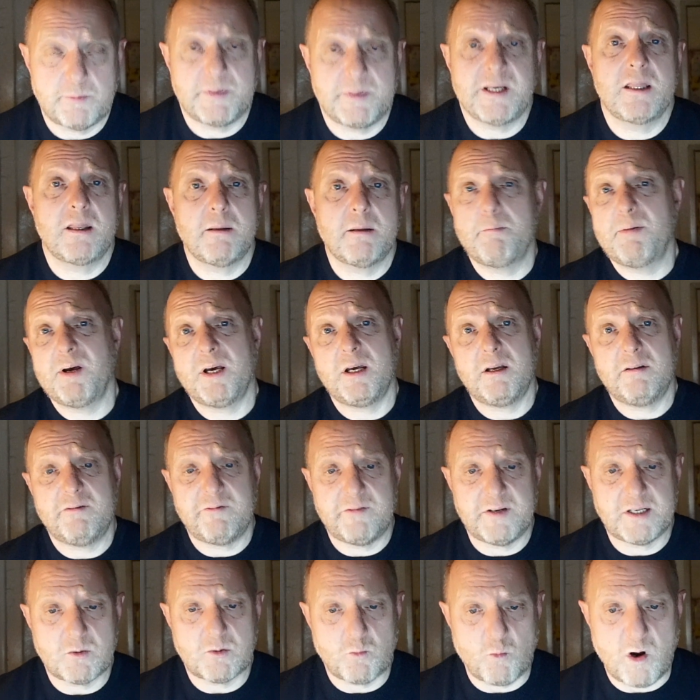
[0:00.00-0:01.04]
the perfect
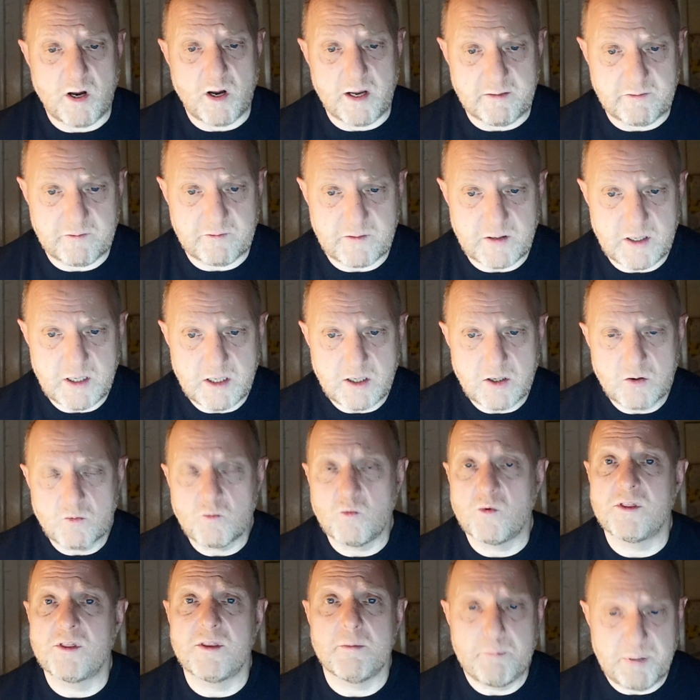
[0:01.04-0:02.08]
wife with
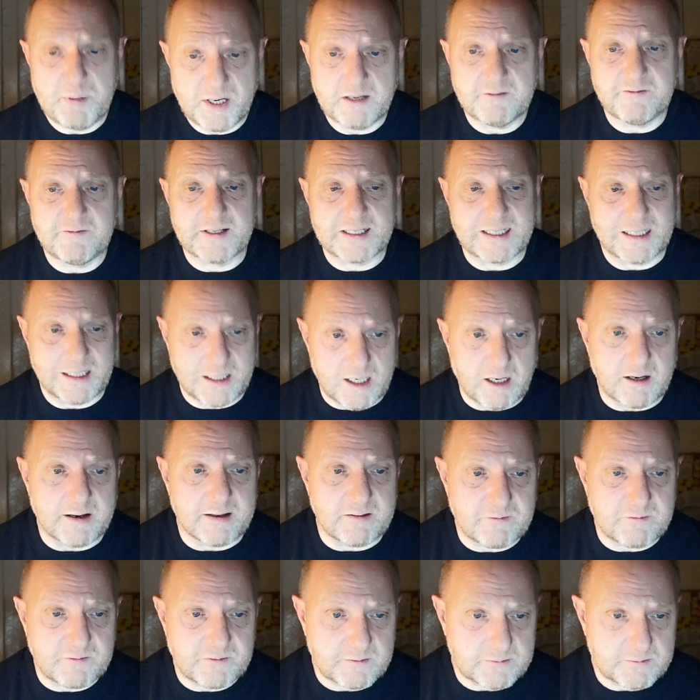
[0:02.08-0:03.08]
the perfect life.